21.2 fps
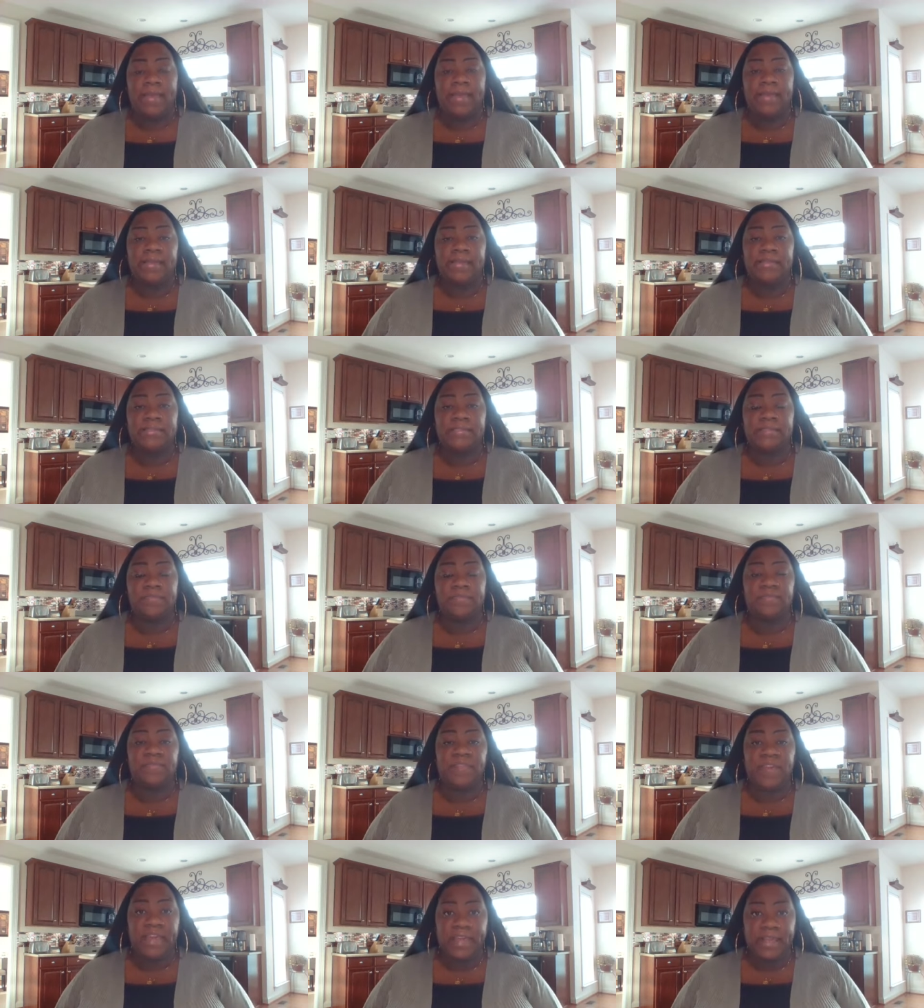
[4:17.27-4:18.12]
his
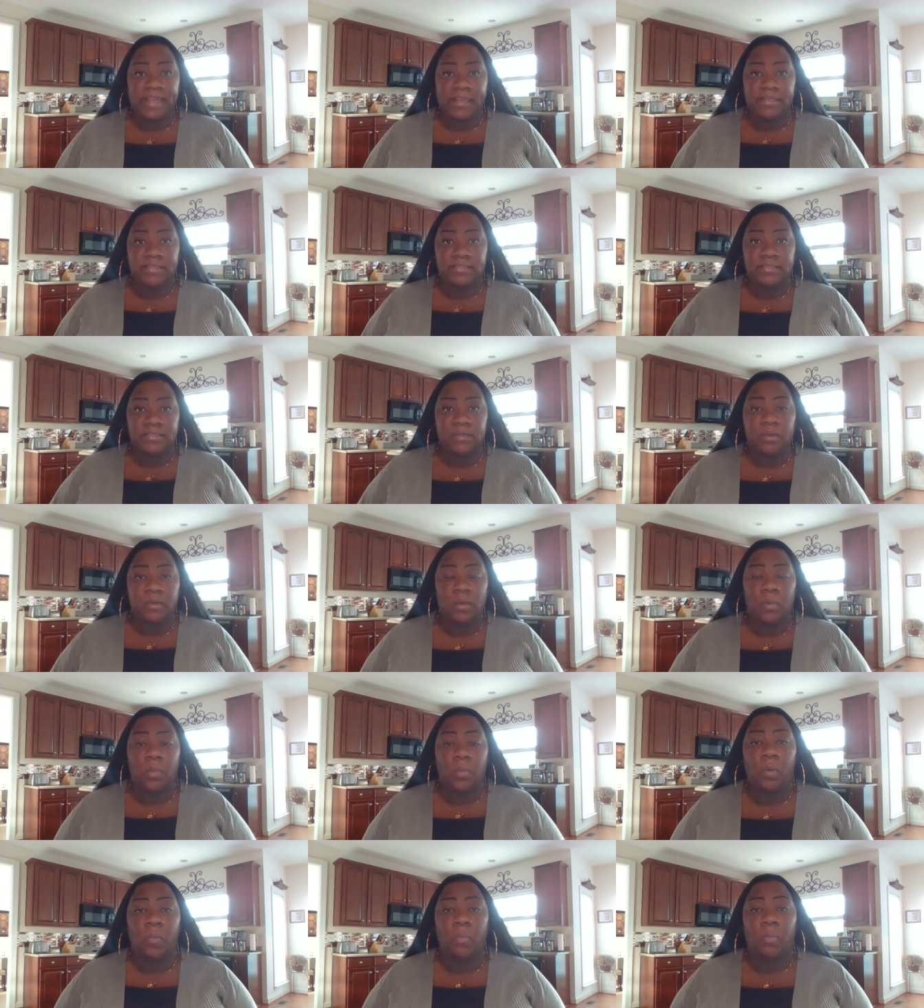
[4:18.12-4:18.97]
feet
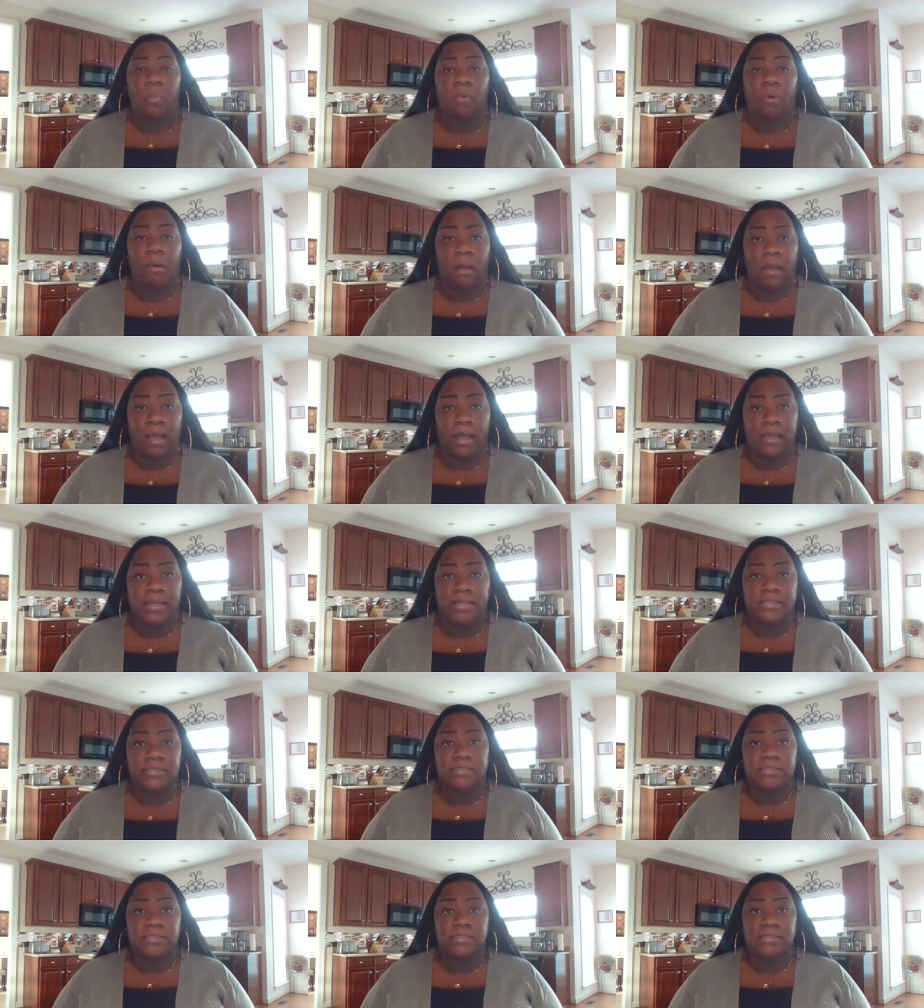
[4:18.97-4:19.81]
were
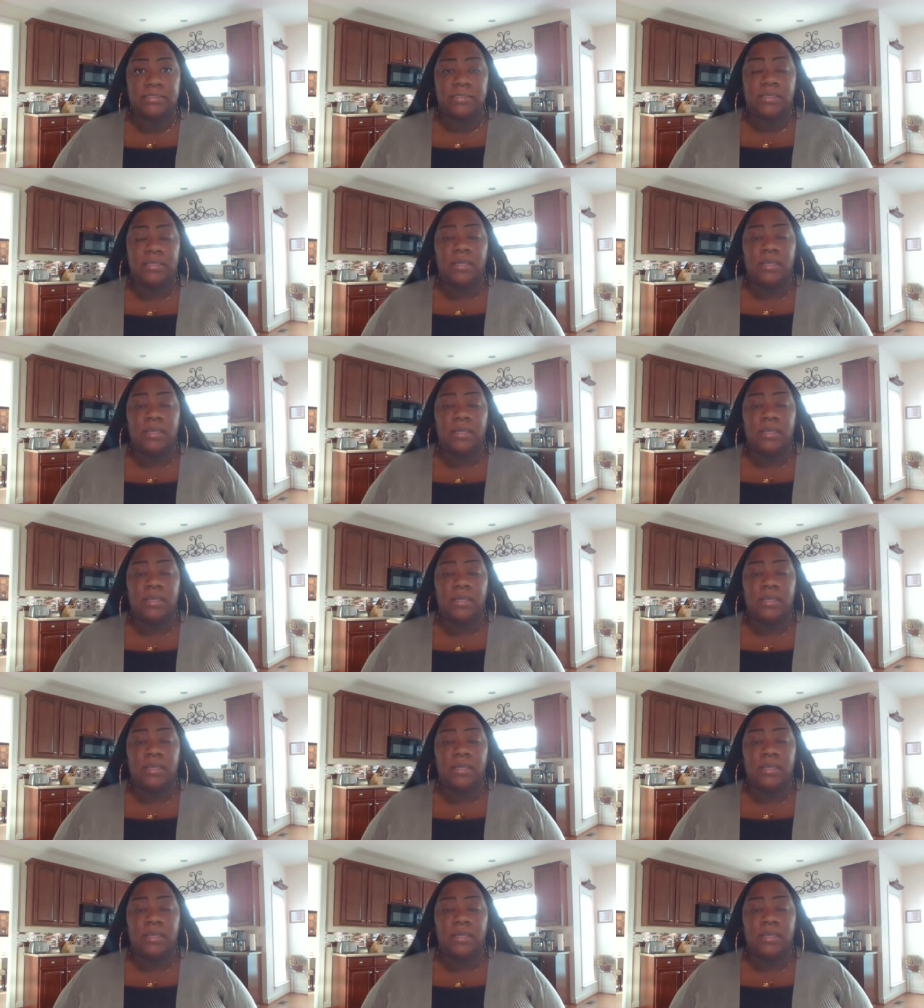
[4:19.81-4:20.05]
bronze.